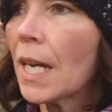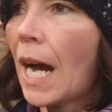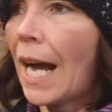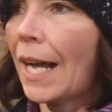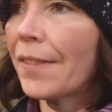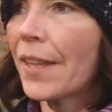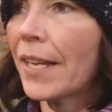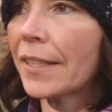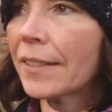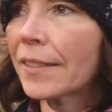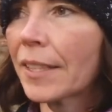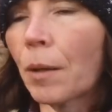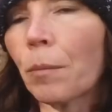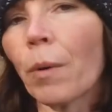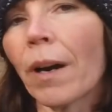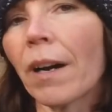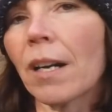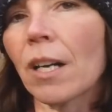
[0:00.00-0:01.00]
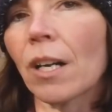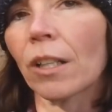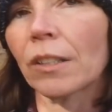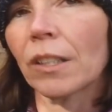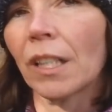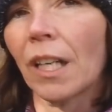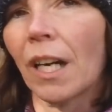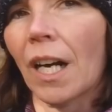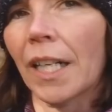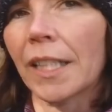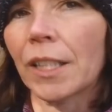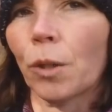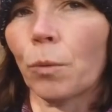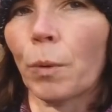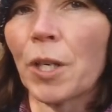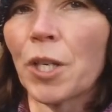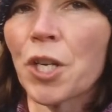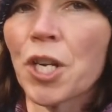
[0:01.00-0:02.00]
And then somewhere along the line,
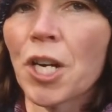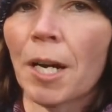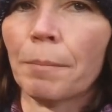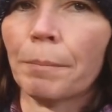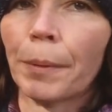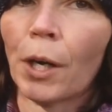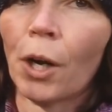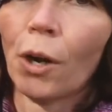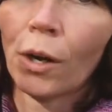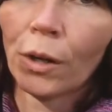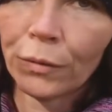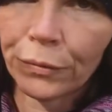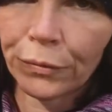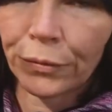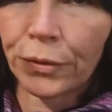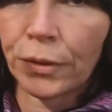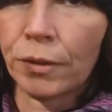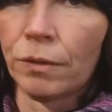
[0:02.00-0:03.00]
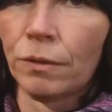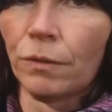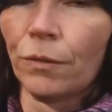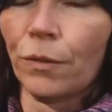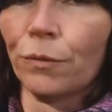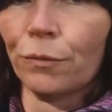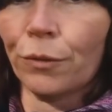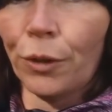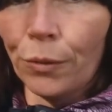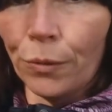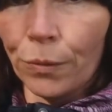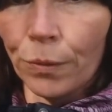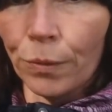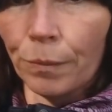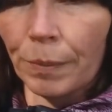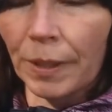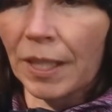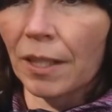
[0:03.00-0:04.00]
we jump off the route
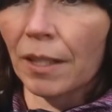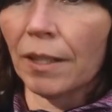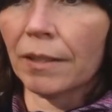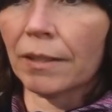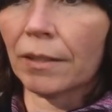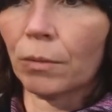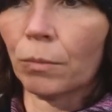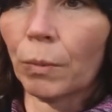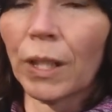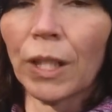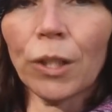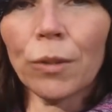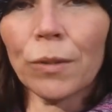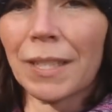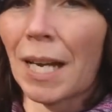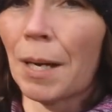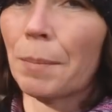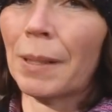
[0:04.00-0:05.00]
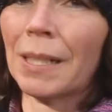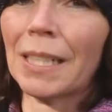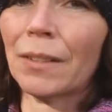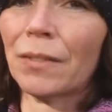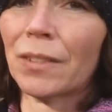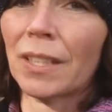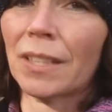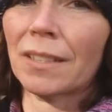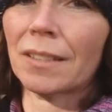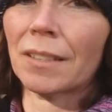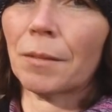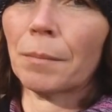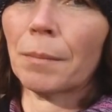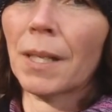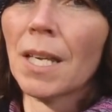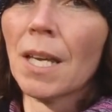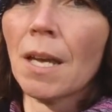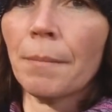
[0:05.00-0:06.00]
because we lose our belief
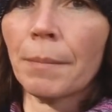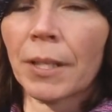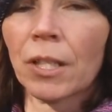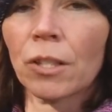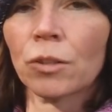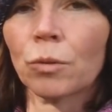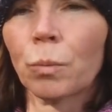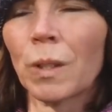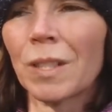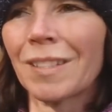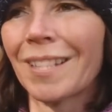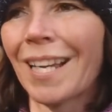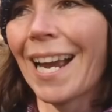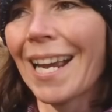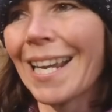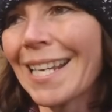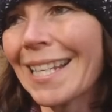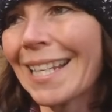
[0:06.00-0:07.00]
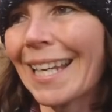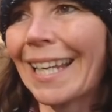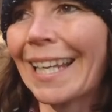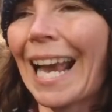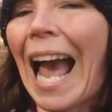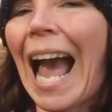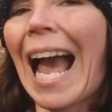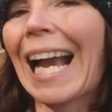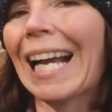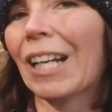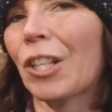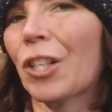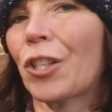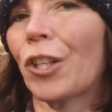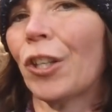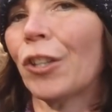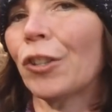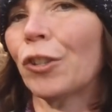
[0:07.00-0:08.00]
system, because we're taking
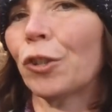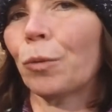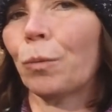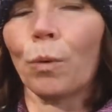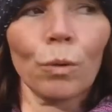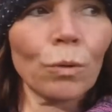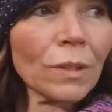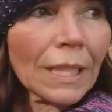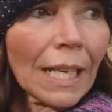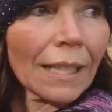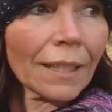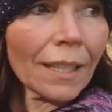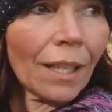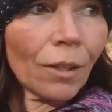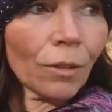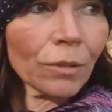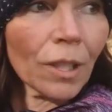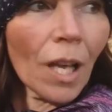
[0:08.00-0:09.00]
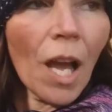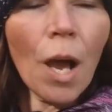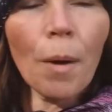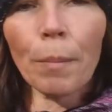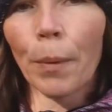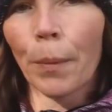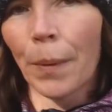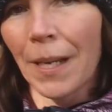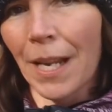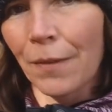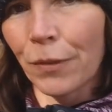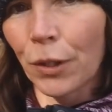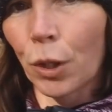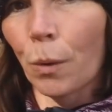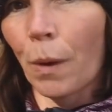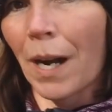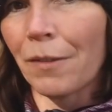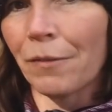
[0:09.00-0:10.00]
action towards our goals, but we never
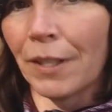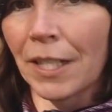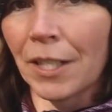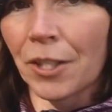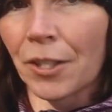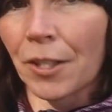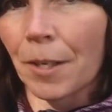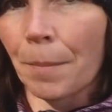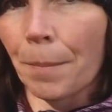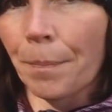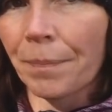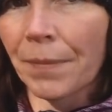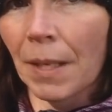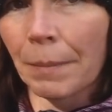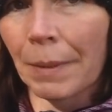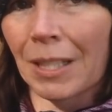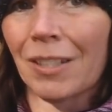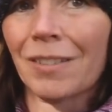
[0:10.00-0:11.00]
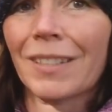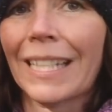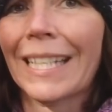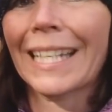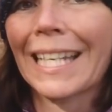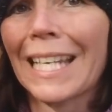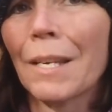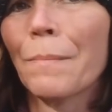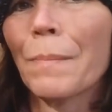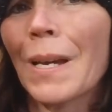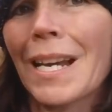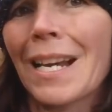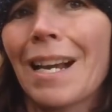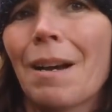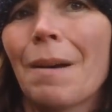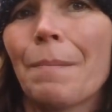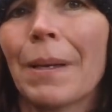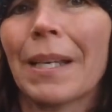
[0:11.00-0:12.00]
quite reach them because they keep
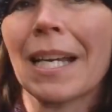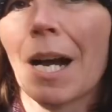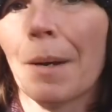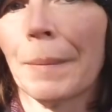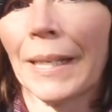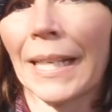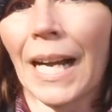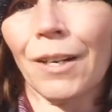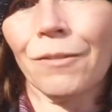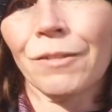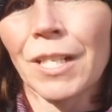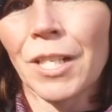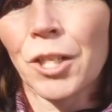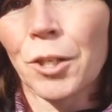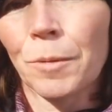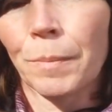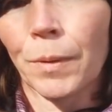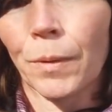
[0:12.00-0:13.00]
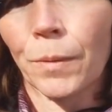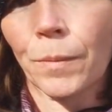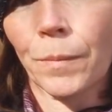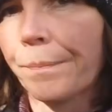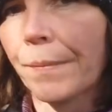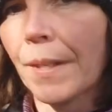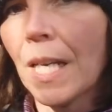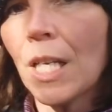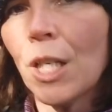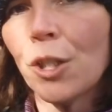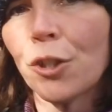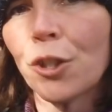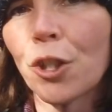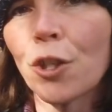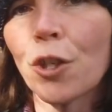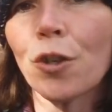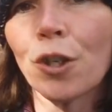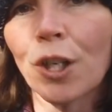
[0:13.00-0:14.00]
becoming unreachable.
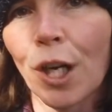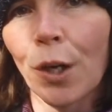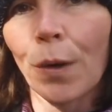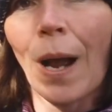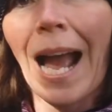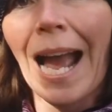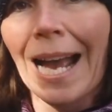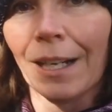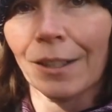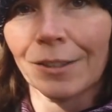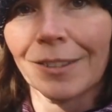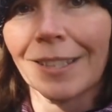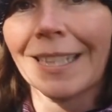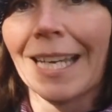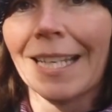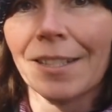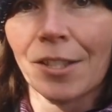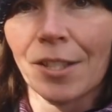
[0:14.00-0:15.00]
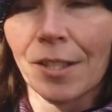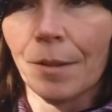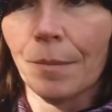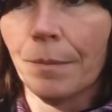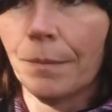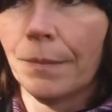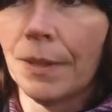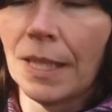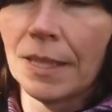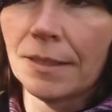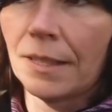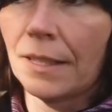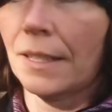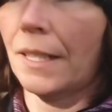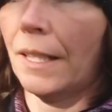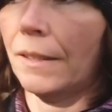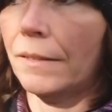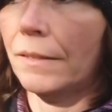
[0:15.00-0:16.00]
Do you know how to get to them? I said,
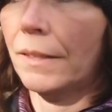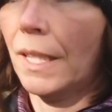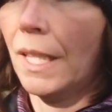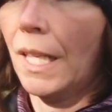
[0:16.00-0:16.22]
no.